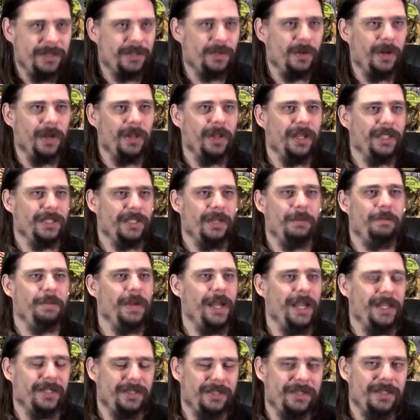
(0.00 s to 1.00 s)
storyline's the
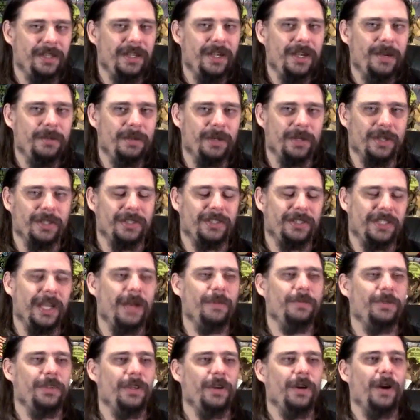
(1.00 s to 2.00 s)
best because
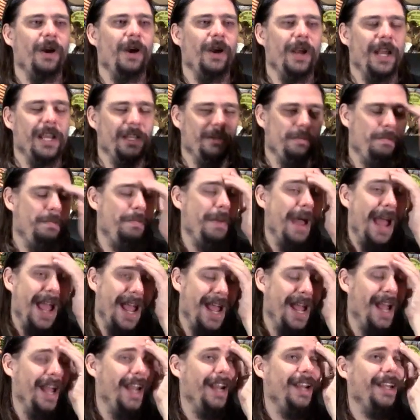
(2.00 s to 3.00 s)
Sub Zero is
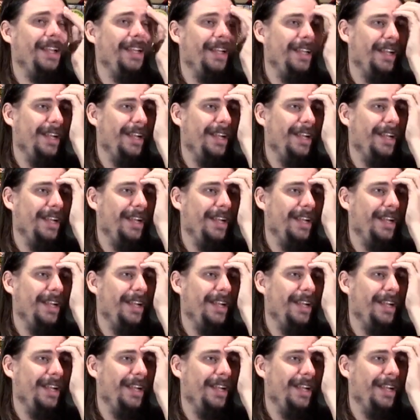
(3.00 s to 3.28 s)
bad